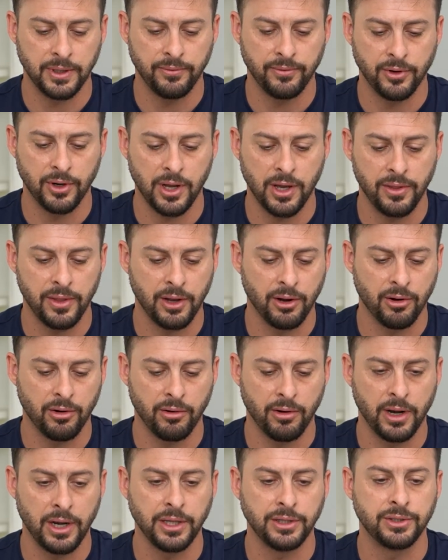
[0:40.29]
If you're not there
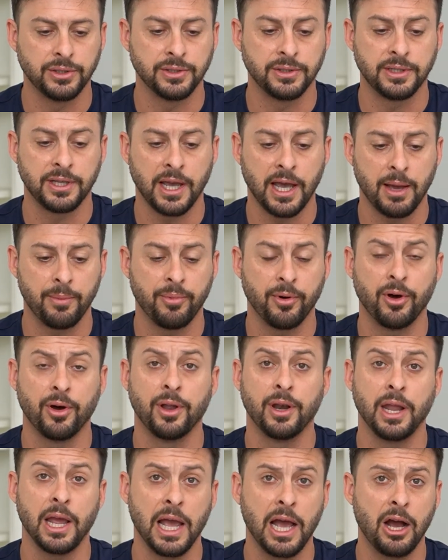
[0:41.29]
already, just tap
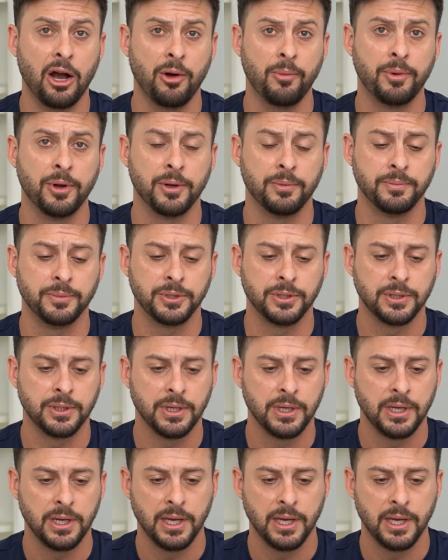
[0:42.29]
on albums.